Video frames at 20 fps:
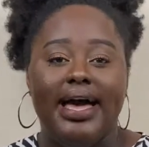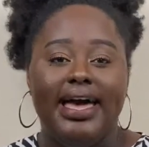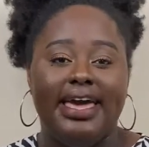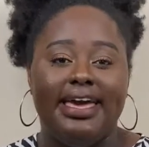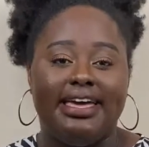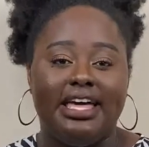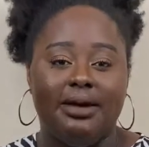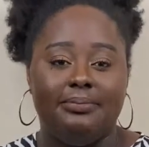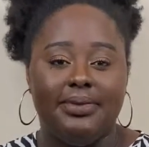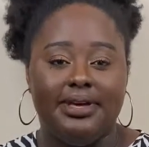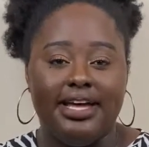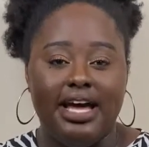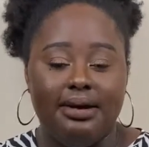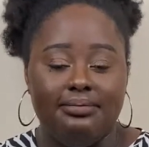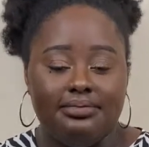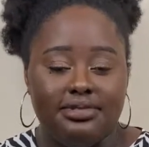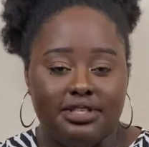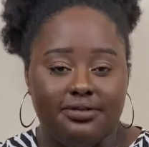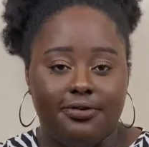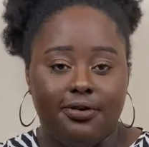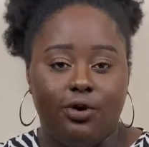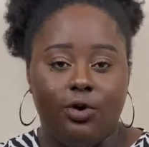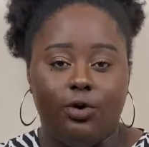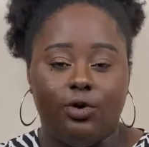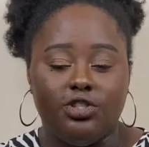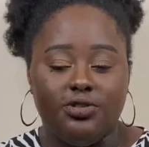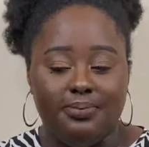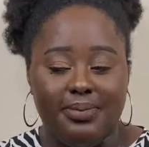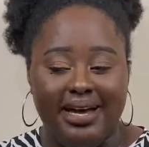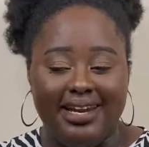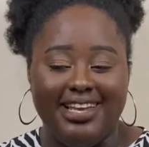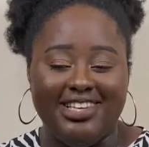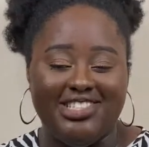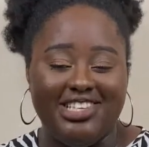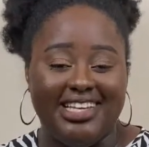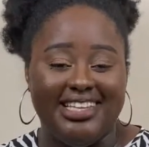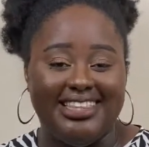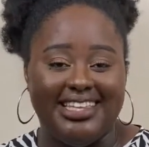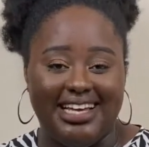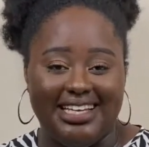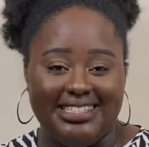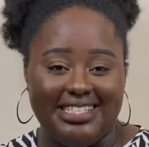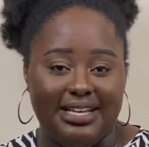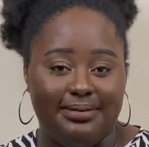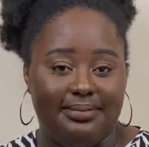It can become difficult managing that